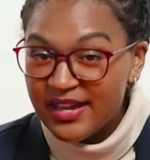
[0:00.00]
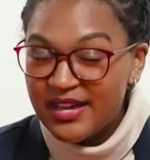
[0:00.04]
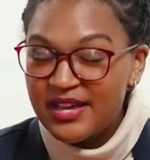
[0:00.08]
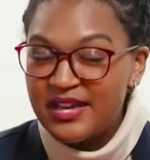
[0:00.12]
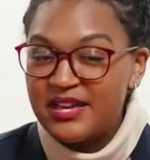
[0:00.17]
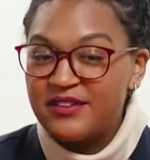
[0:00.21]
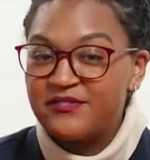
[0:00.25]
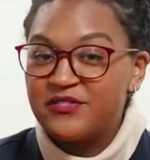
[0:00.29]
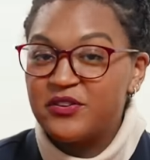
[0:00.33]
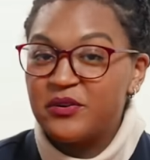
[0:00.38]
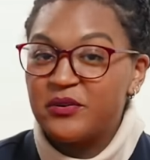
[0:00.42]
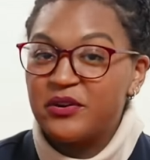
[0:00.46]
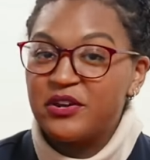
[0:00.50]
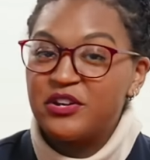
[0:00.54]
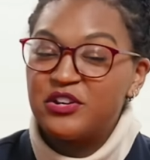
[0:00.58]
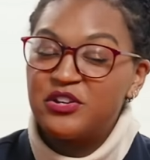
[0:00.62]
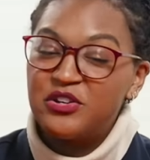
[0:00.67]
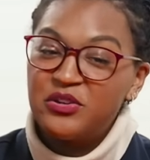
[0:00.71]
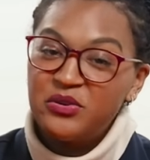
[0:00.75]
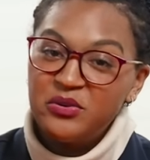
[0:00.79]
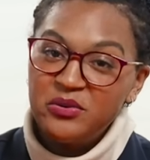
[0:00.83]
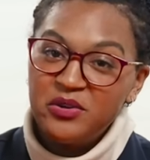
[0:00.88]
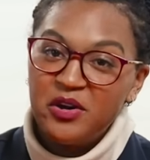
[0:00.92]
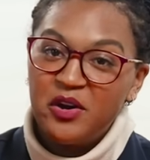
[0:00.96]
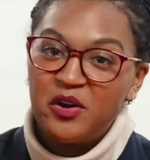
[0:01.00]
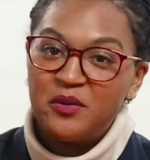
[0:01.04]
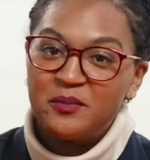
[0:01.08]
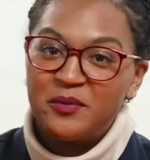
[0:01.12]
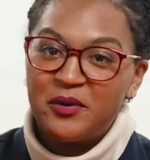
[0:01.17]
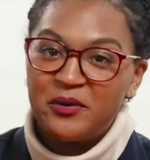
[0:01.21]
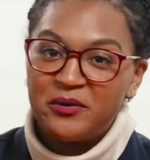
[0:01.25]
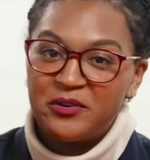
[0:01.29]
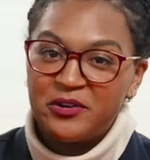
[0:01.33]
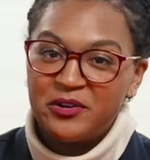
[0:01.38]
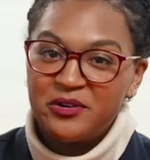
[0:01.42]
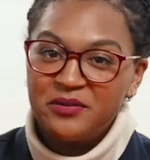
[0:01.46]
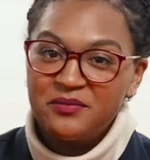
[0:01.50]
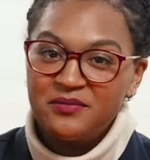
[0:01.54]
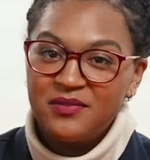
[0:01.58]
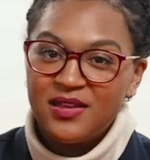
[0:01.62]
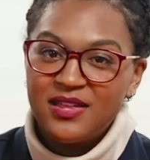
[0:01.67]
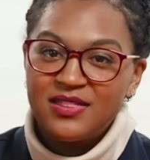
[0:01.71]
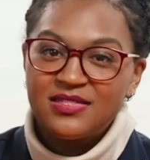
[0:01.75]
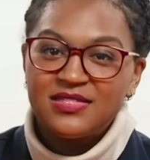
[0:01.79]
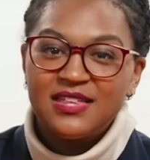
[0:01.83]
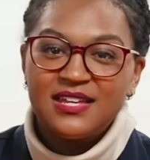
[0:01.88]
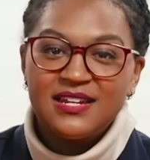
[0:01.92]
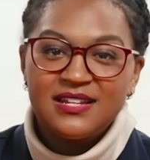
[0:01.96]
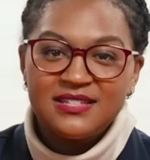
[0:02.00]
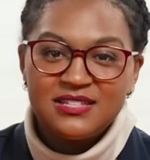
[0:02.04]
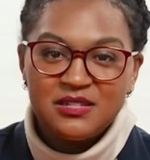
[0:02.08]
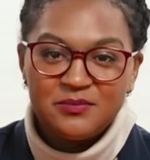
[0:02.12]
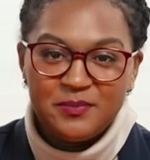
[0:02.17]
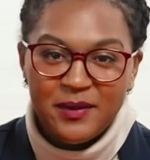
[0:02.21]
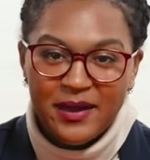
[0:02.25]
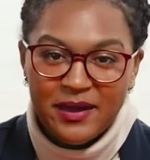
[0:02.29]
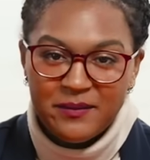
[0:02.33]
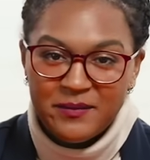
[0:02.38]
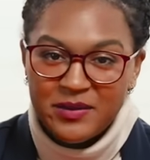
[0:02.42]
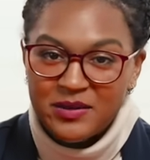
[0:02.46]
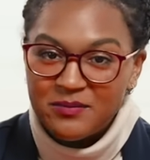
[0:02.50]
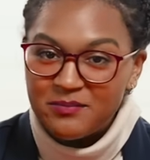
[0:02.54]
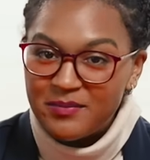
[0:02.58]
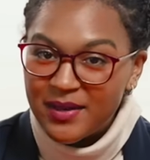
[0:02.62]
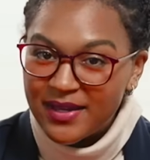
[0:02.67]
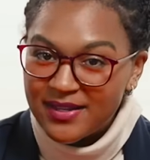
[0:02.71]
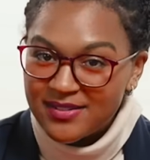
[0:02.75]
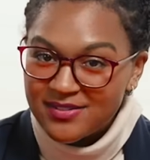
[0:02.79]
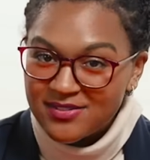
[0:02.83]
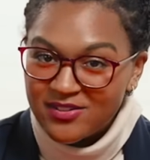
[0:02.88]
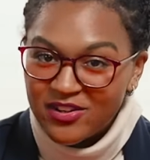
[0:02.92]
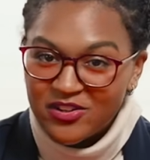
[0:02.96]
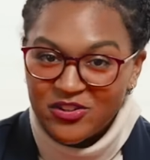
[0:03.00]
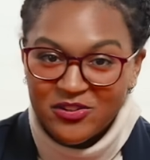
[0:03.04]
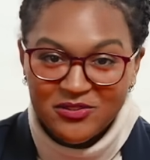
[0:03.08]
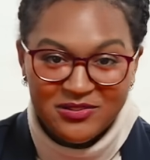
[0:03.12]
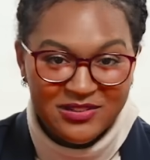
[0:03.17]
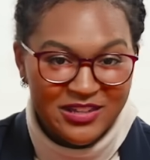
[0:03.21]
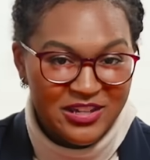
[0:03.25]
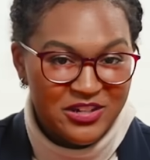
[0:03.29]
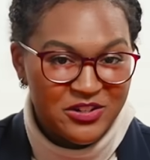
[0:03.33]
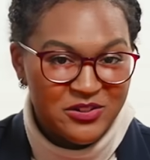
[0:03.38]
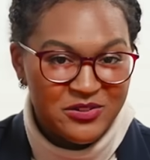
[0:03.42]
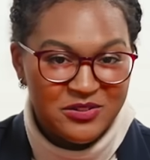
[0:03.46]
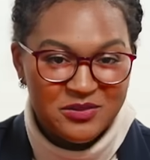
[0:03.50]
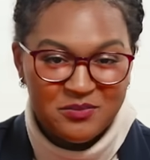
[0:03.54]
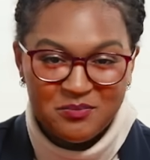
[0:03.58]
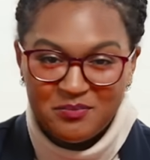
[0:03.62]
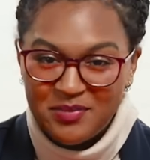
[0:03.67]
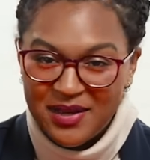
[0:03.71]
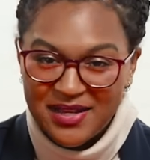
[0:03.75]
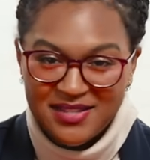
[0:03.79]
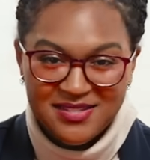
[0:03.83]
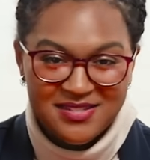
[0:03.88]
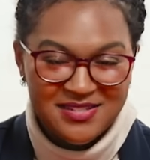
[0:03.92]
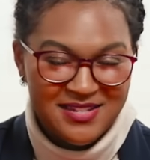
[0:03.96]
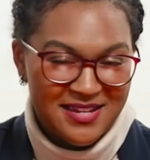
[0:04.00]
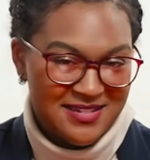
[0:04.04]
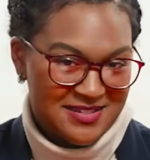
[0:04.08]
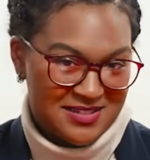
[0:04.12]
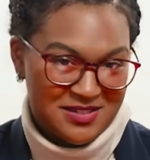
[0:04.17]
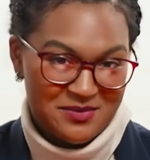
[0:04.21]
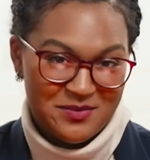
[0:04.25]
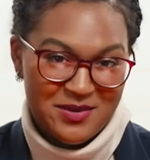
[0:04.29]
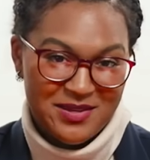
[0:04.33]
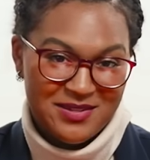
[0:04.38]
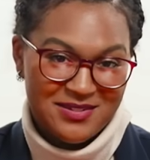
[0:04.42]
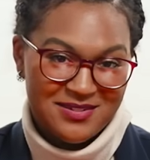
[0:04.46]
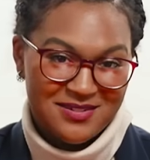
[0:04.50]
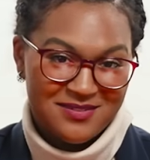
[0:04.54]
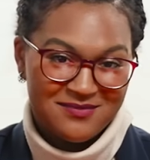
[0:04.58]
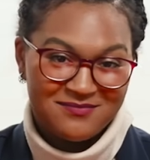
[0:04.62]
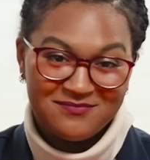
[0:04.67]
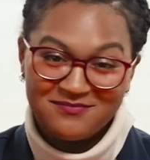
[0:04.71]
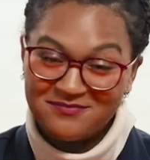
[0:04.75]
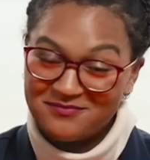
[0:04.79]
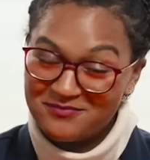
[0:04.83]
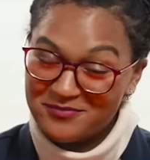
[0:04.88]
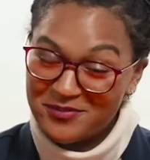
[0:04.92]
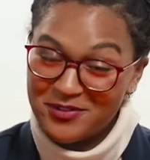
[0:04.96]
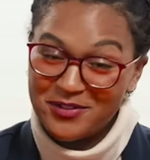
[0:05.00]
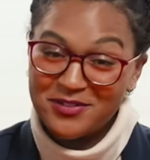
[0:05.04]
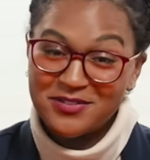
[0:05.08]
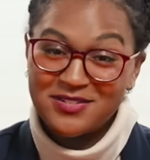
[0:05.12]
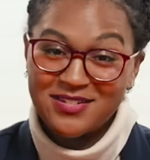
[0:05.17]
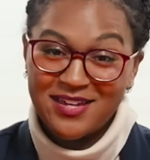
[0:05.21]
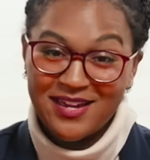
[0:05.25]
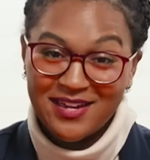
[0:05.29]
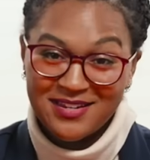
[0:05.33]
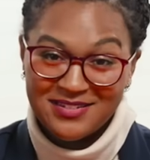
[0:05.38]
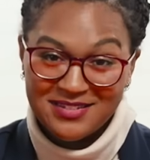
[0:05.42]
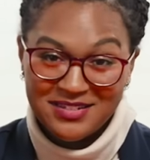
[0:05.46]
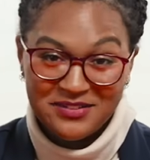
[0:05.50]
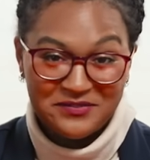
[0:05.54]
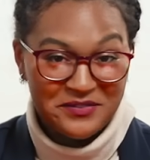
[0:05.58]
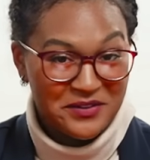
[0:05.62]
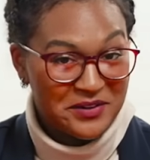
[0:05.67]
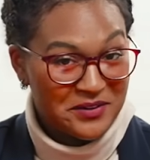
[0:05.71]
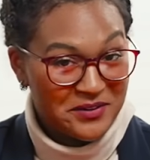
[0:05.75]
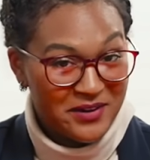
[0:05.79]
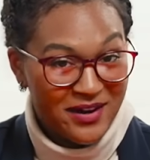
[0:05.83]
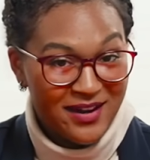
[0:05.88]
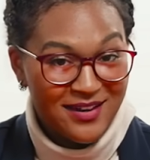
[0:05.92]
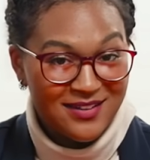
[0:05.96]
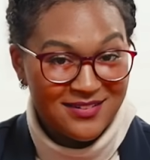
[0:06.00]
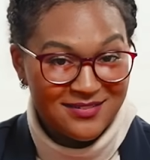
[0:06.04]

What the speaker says: if you're a new homeowner, then it's a payment based on your lender's best estimate. Real scientific, right?